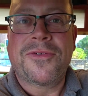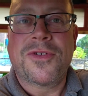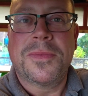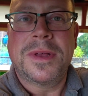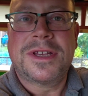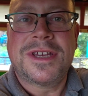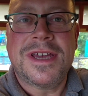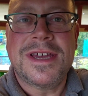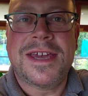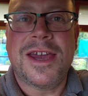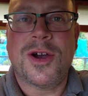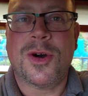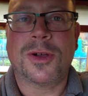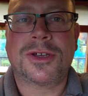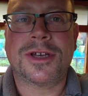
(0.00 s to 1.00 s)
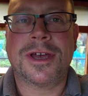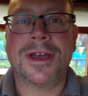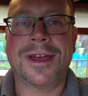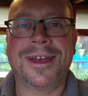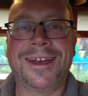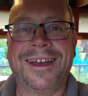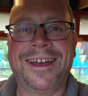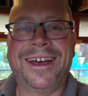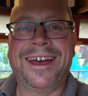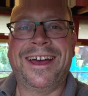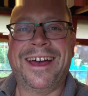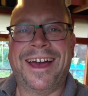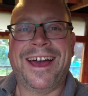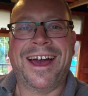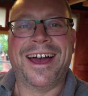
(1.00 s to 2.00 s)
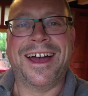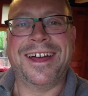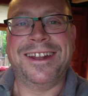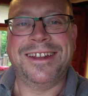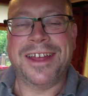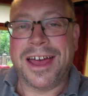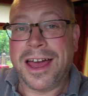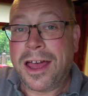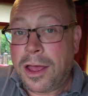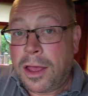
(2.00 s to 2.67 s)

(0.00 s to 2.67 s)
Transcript: from a tiki hut. And